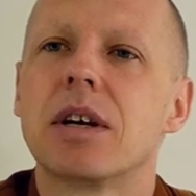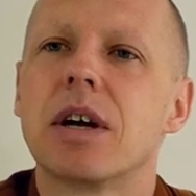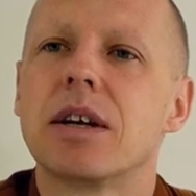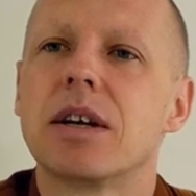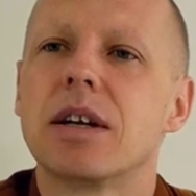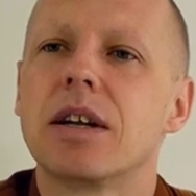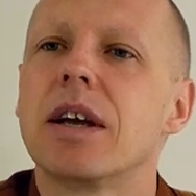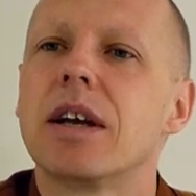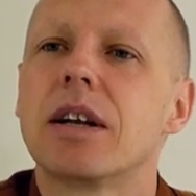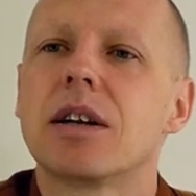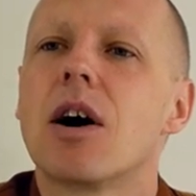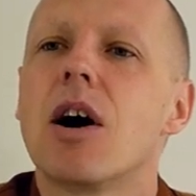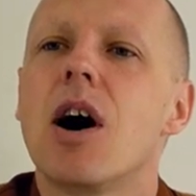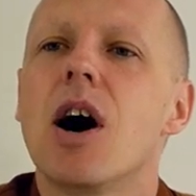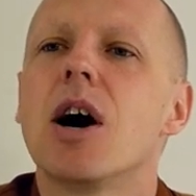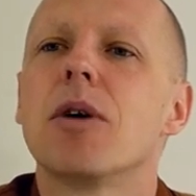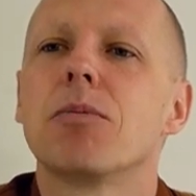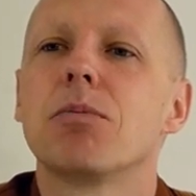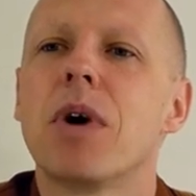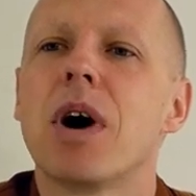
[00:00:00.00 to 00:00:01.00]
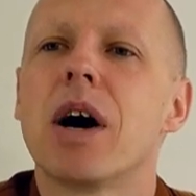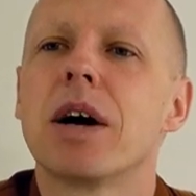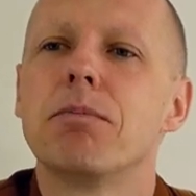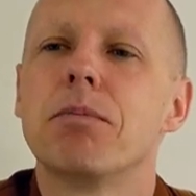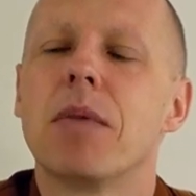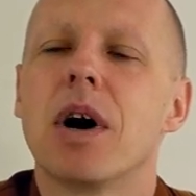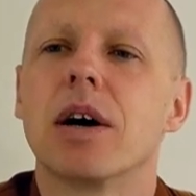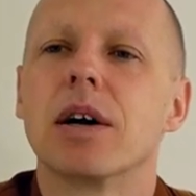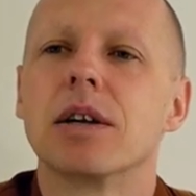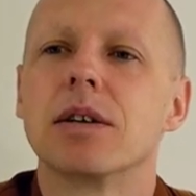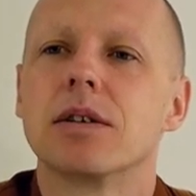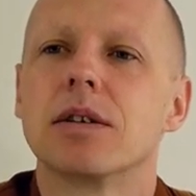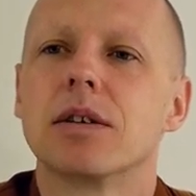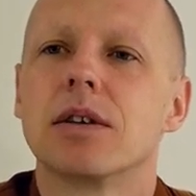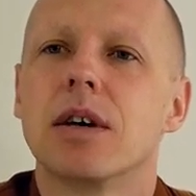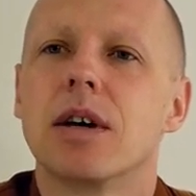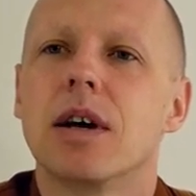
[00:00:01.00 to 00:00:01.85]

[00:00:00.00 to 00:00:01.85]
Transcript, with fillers: It, it calmed my mind.